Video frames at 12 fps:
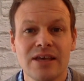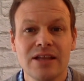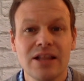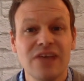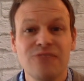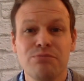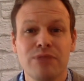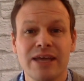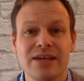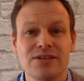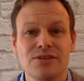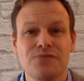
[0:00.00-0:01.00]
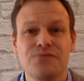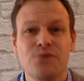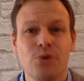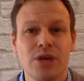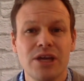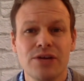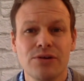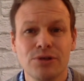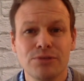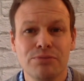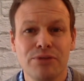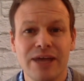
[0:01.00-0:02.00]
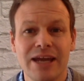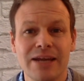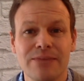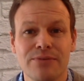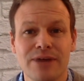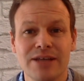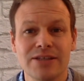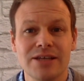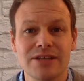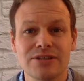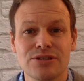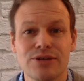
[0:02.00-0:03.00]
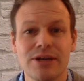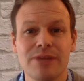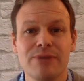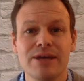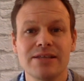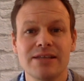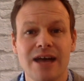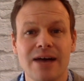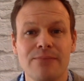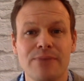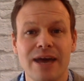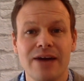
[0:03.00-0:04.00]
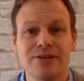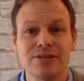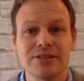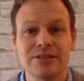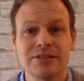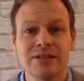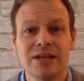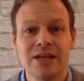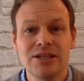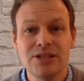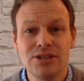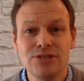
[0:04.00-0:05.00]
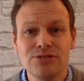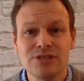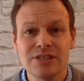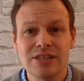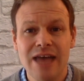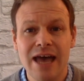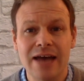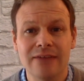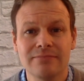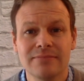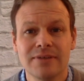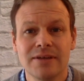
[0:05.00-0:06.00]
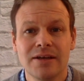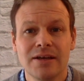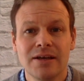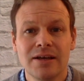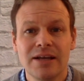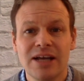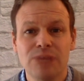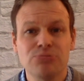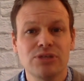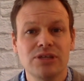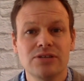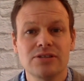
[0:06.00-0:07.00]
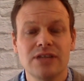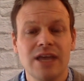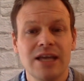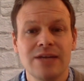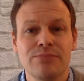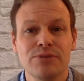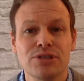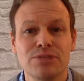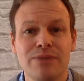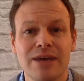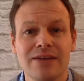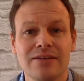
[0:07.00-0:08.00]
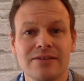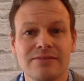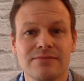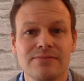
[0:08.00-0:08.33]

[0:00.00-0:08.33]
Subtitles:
LifePlan is a 40-year-old planning process created by Tom Patterson to do just that. It helps leaders gain perspective.